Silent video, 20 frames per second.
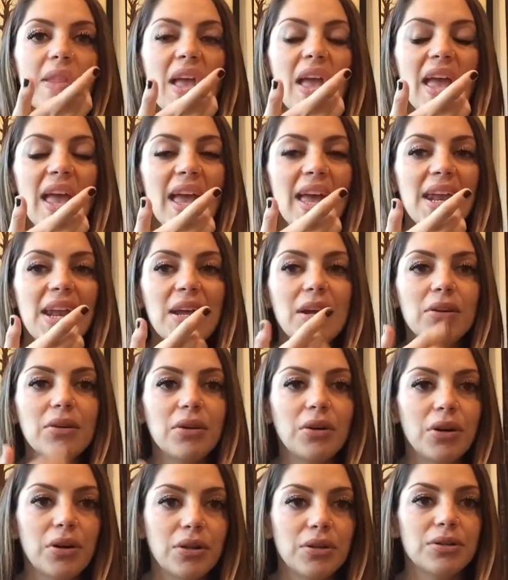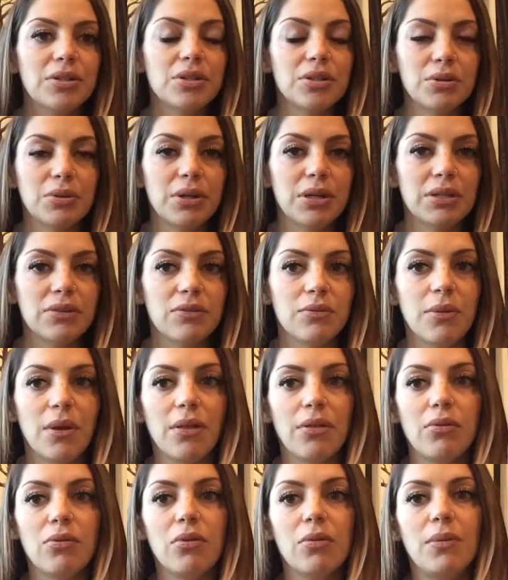I had heard stories from
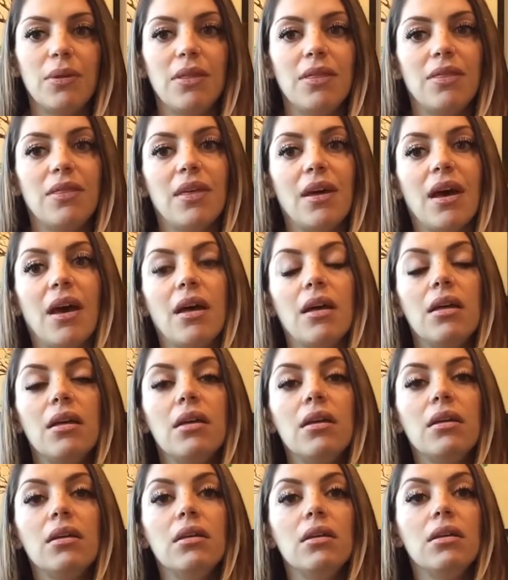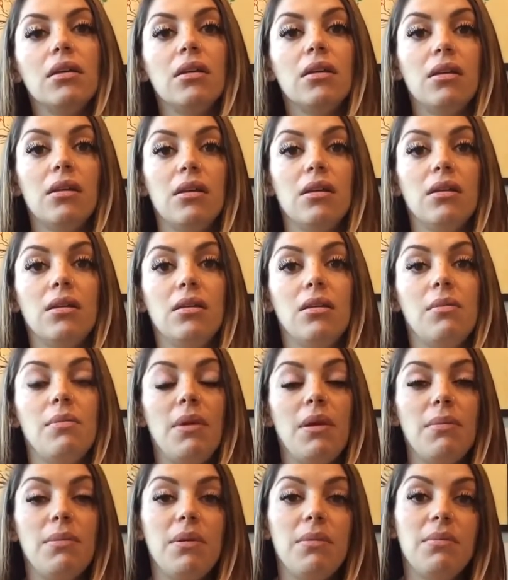other women that the
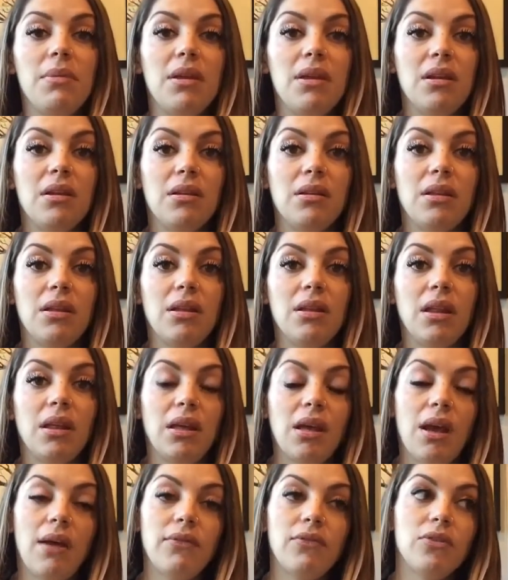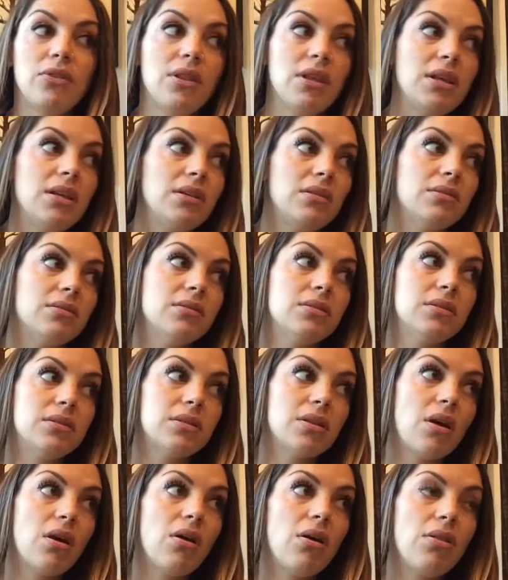baby immediately, like, after they
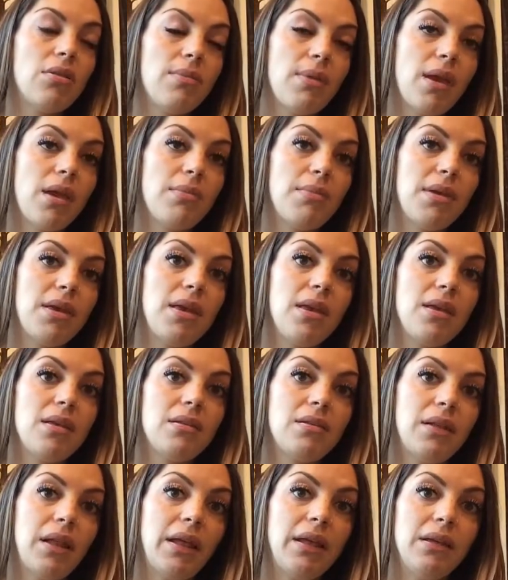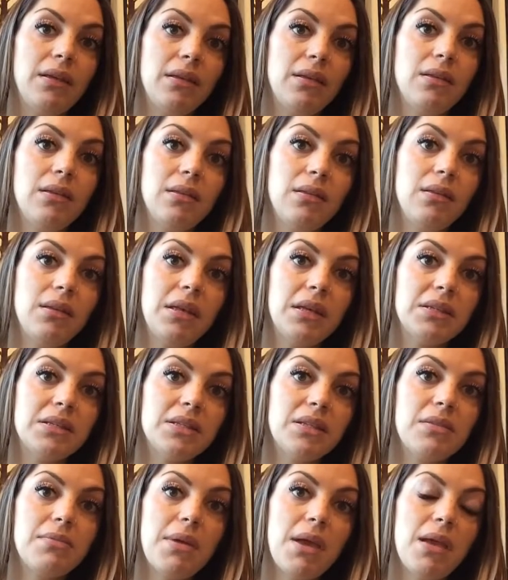saw the baby and, like,
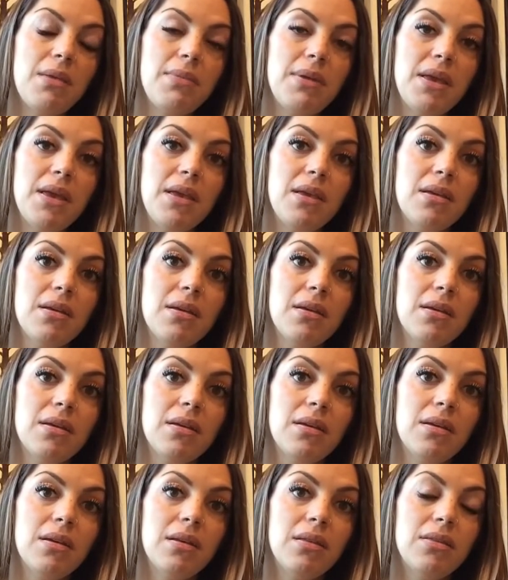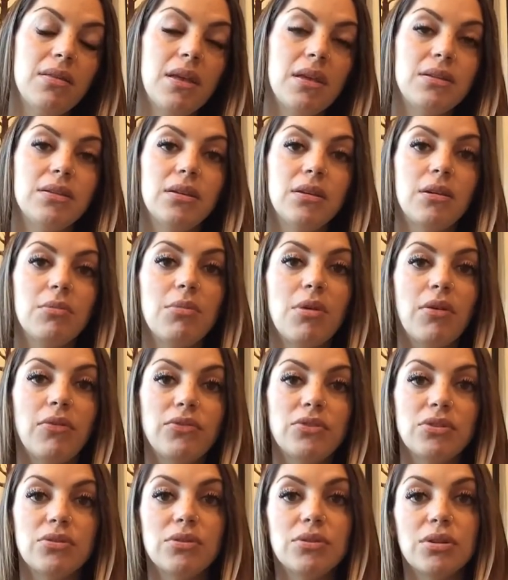kissed the baby, they took him
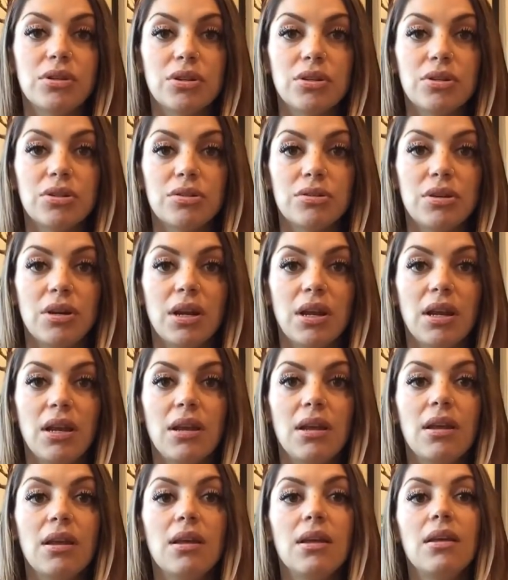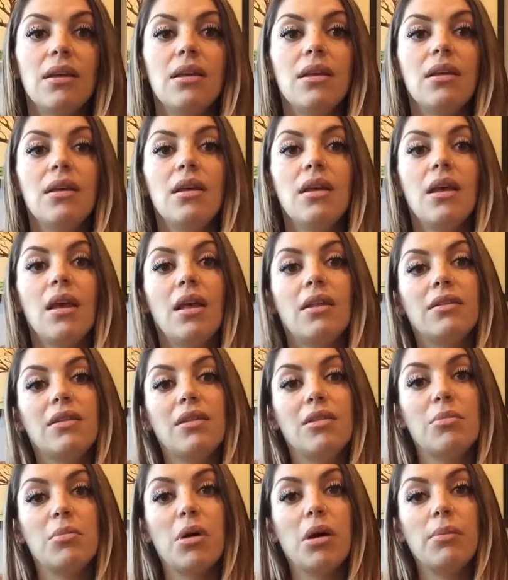off to a nursery, and
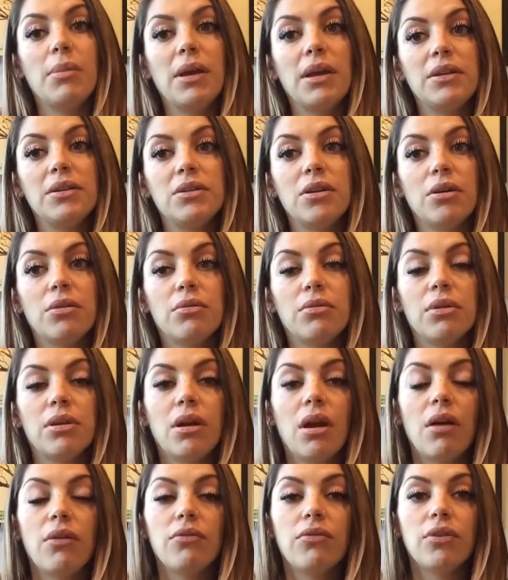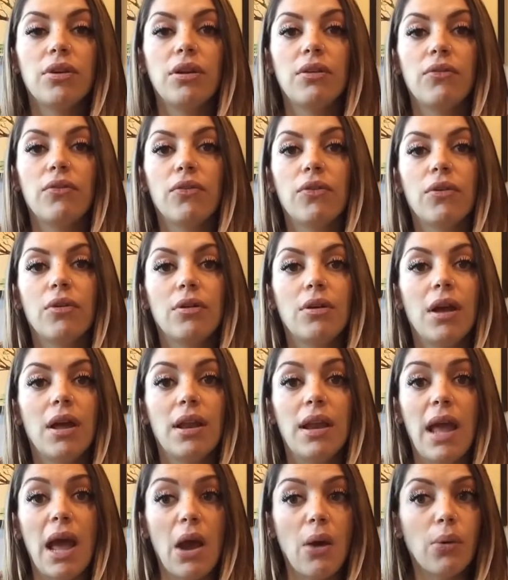then the mom had to go to recovery for
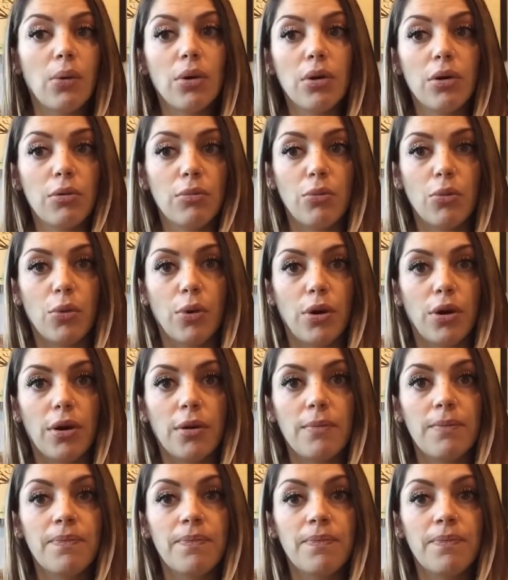an hour or more.